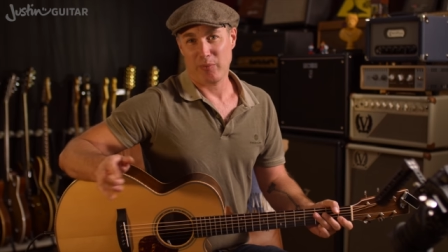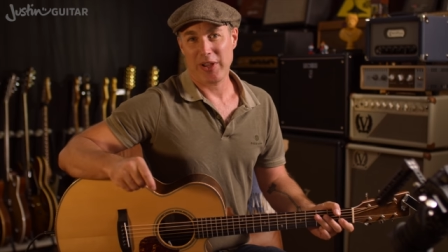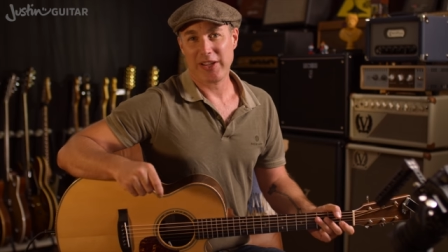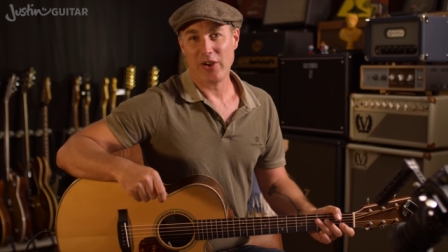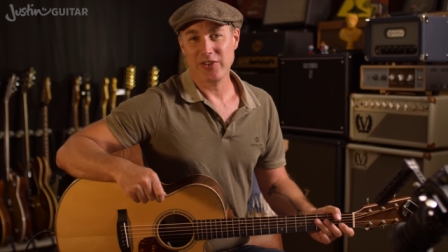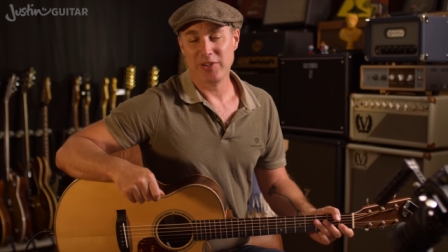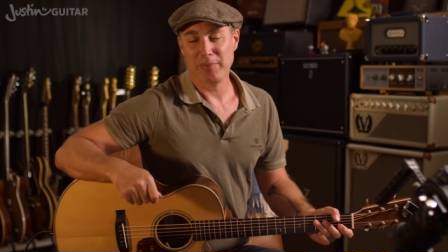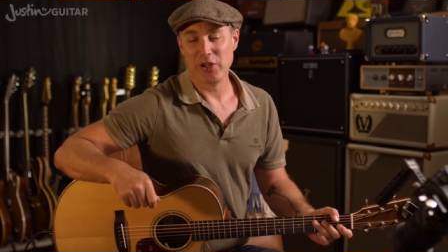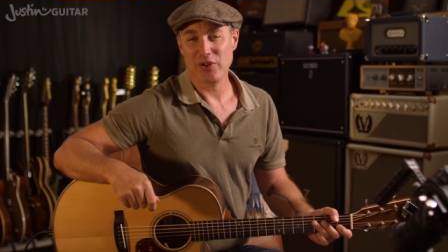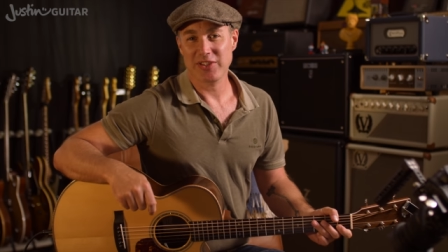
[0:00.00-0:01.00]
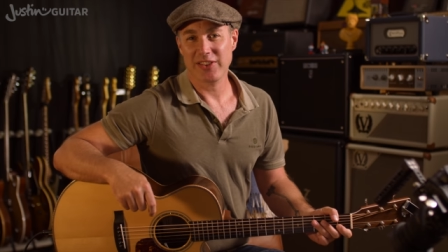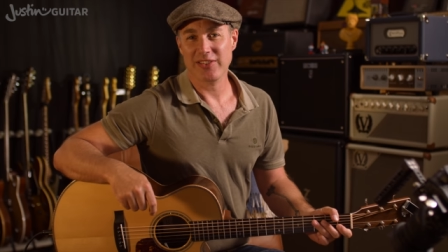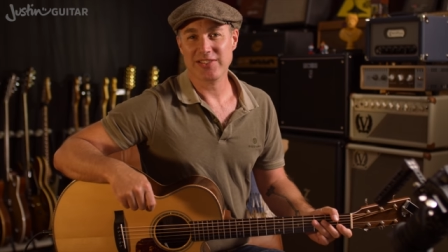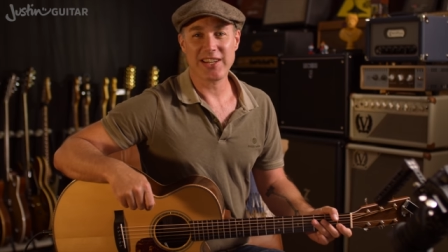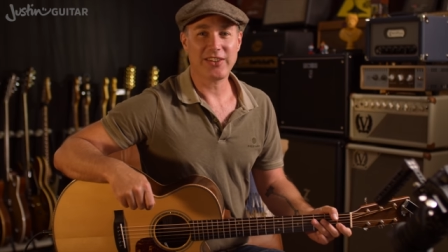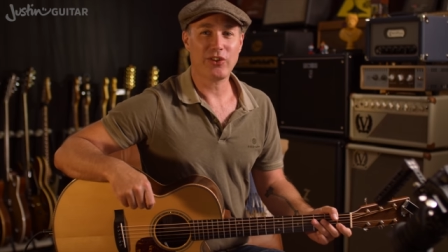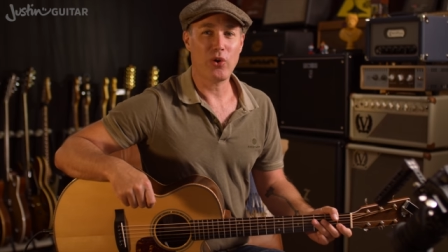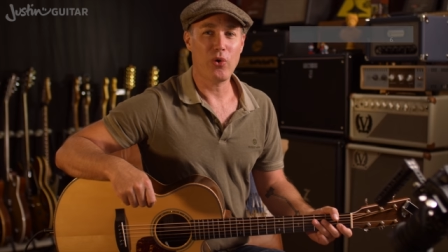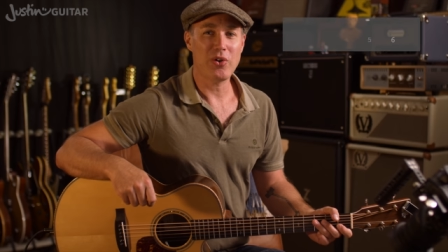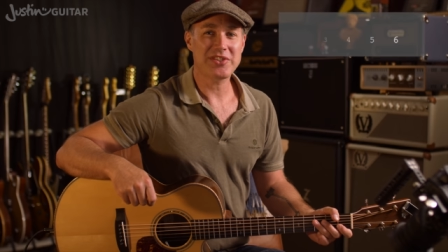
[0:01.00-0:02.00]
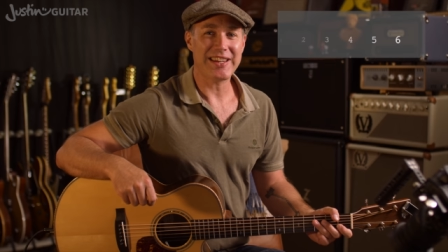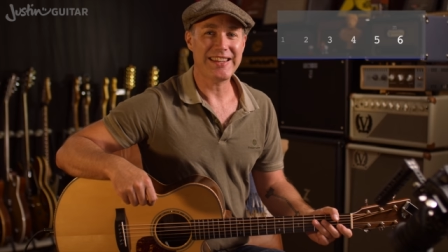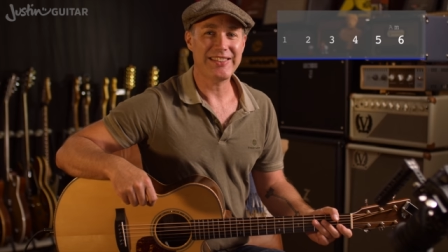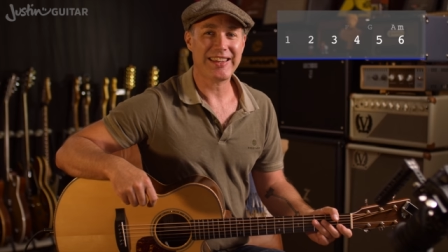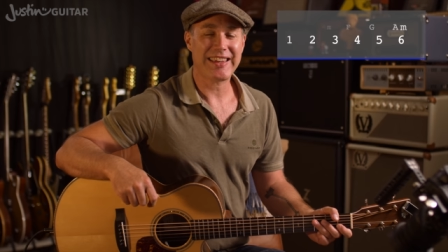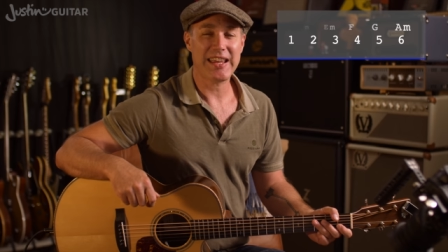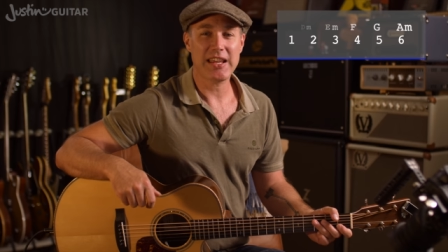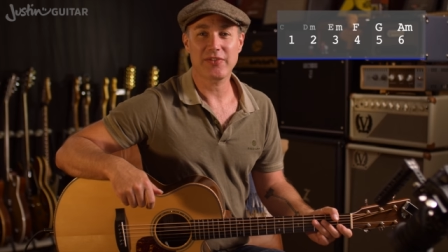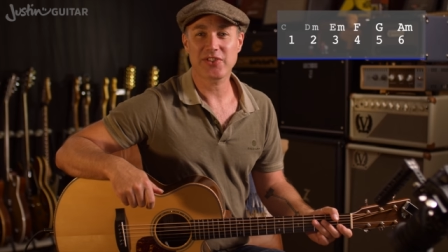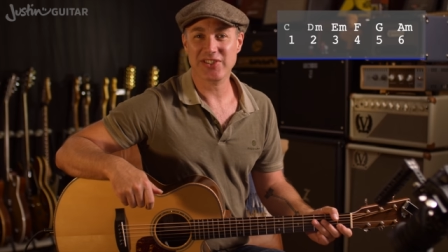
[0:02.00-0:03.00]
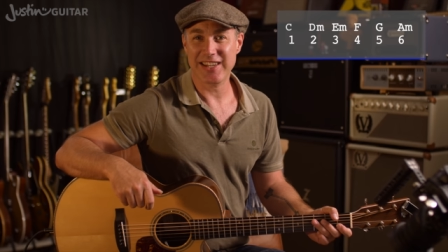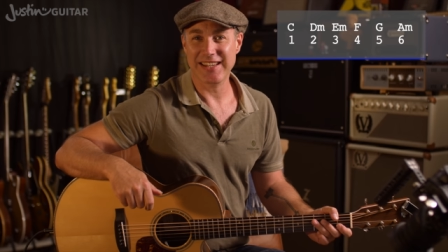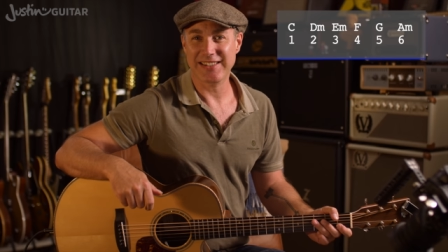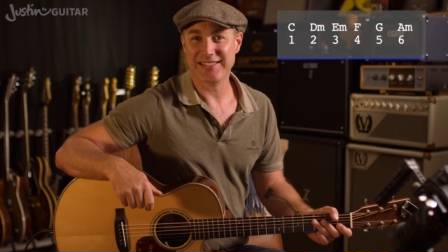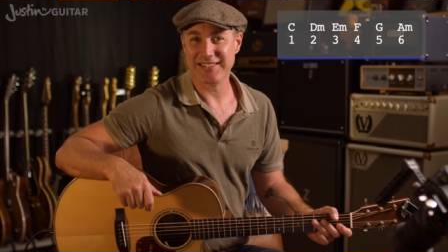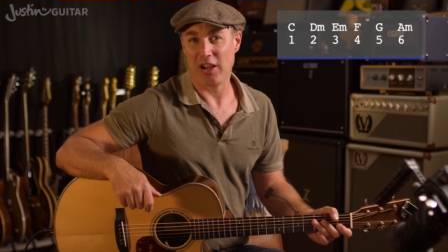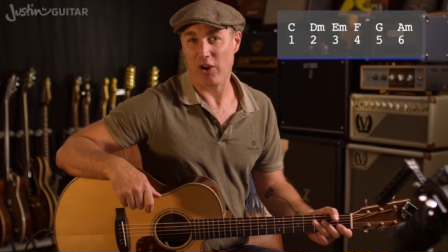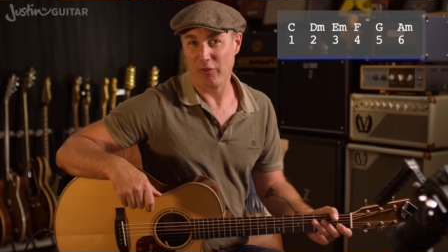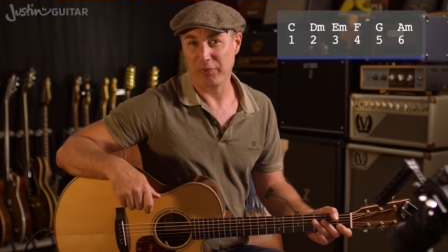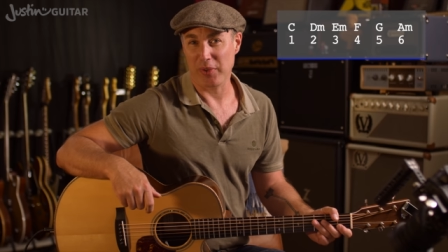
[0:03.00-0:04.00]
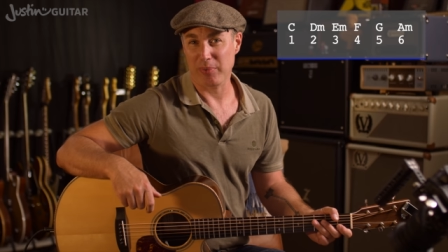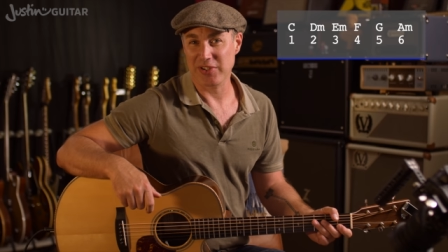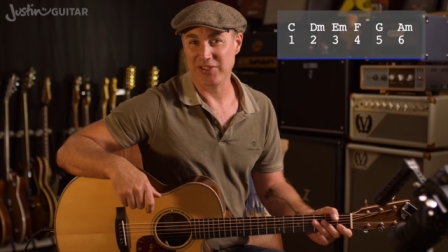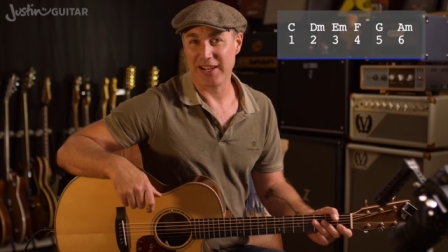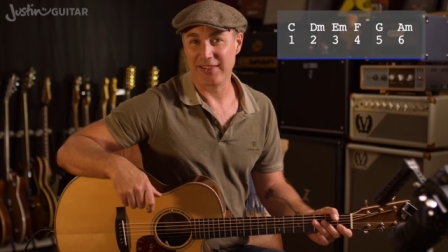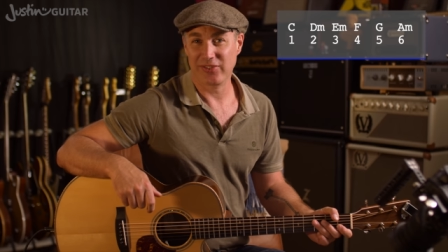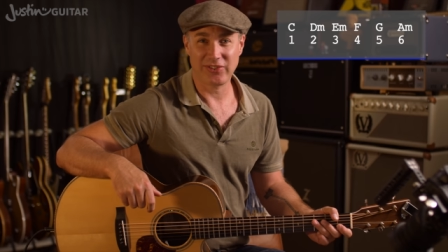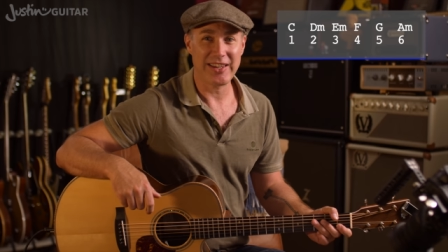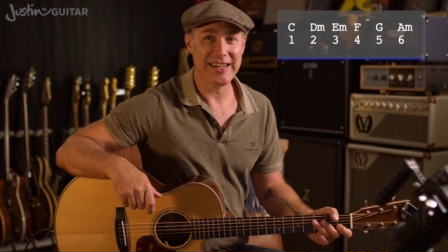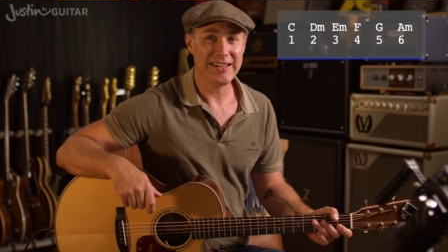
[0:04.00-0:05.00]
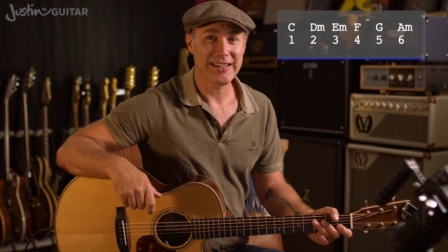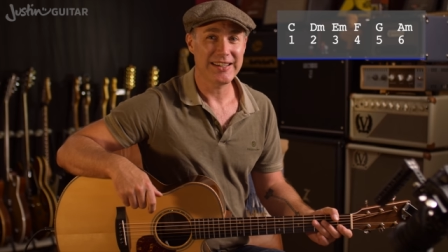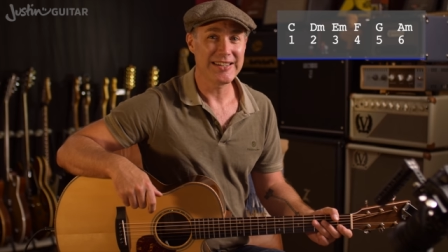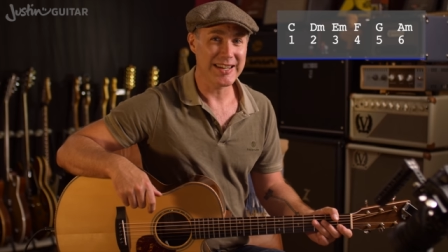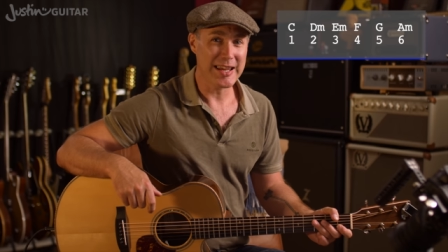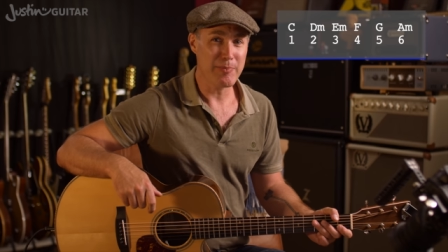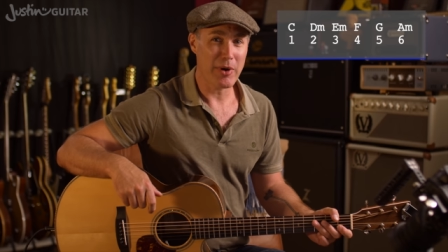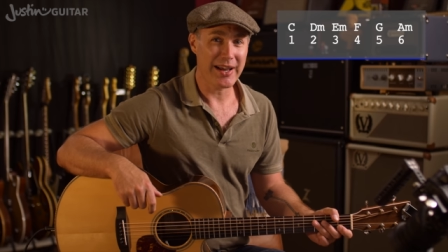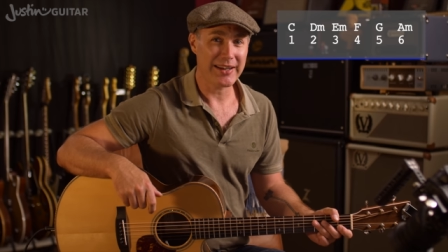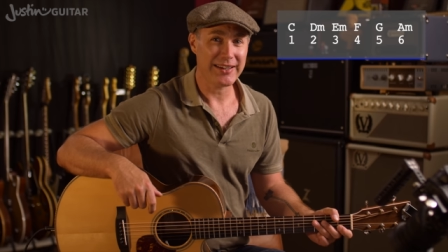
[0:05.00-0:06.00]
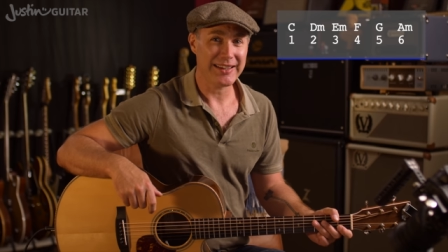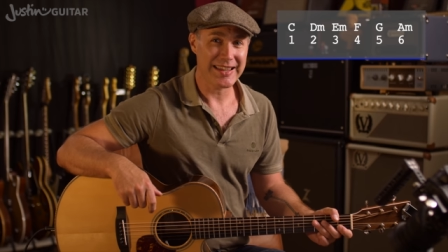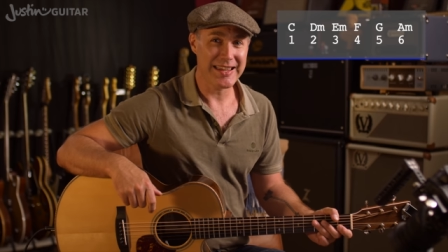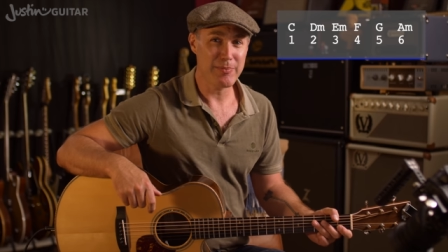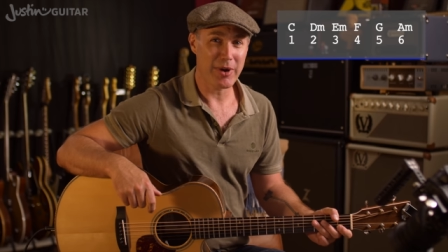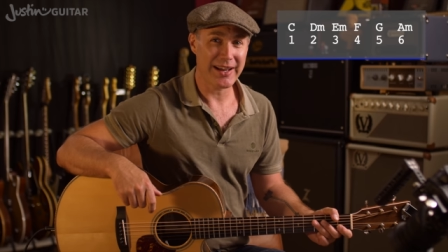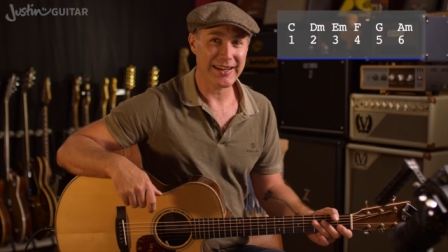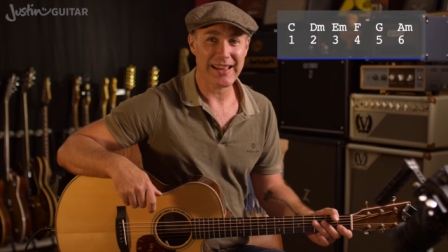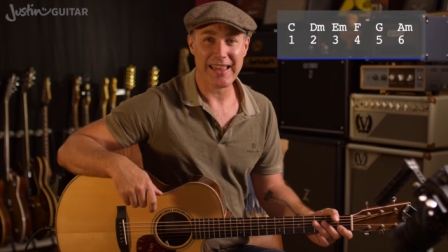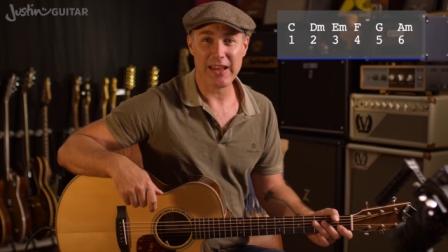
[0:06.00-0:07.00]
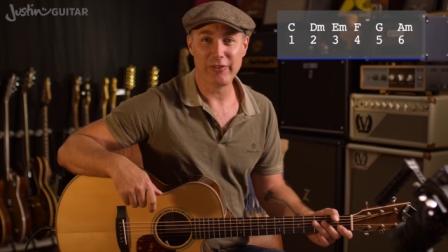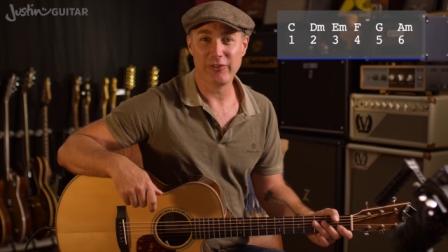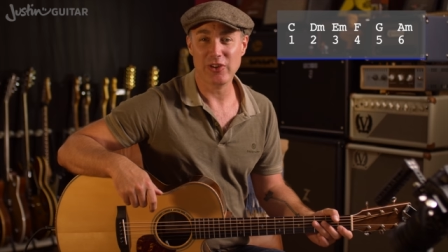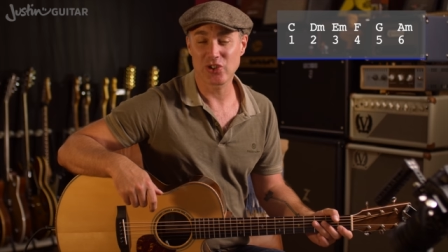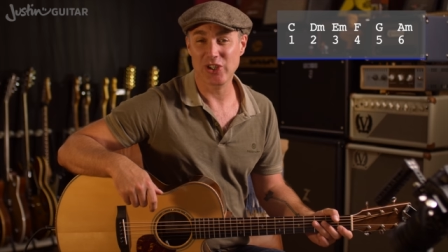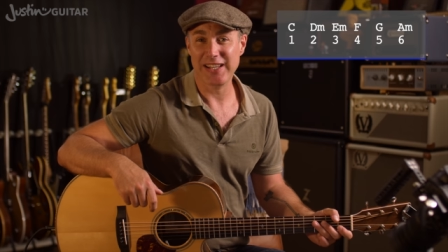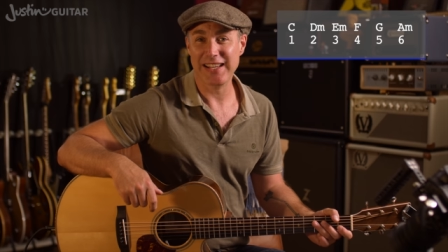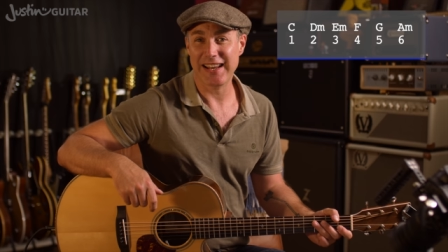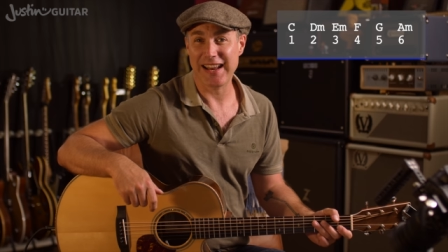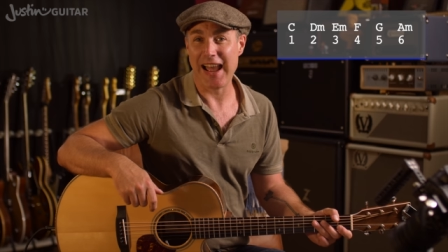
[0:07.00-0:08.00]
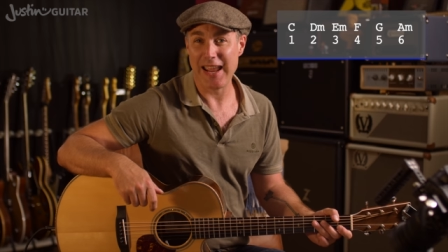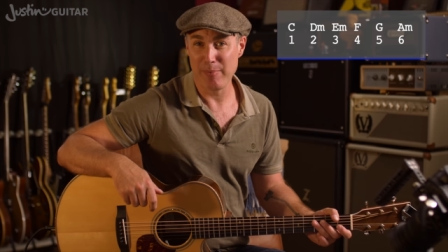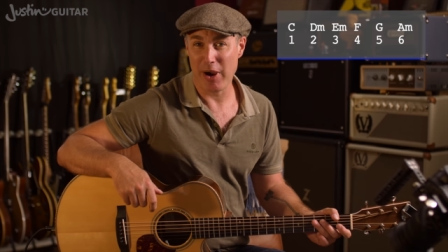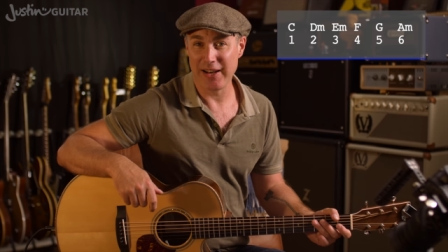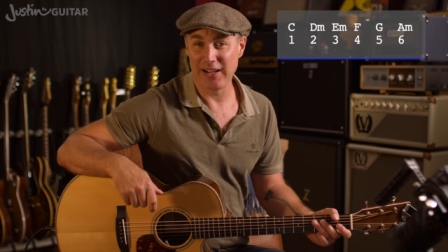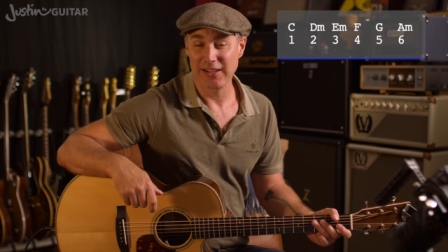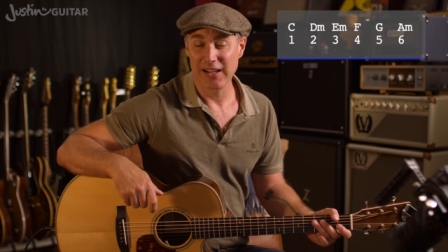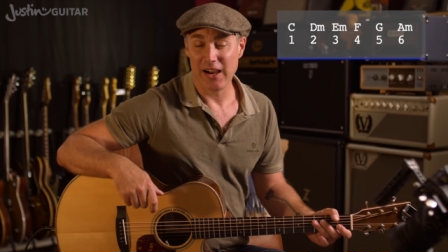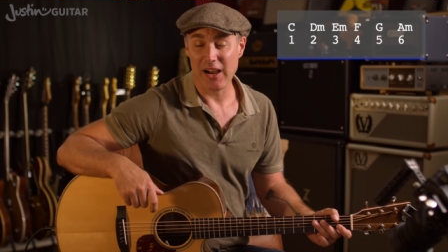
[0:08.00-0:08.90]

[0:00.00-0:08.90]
we're going to be using the six chords in the key of C to start off with, which are C, D minor, E minor, F, G, and A minor.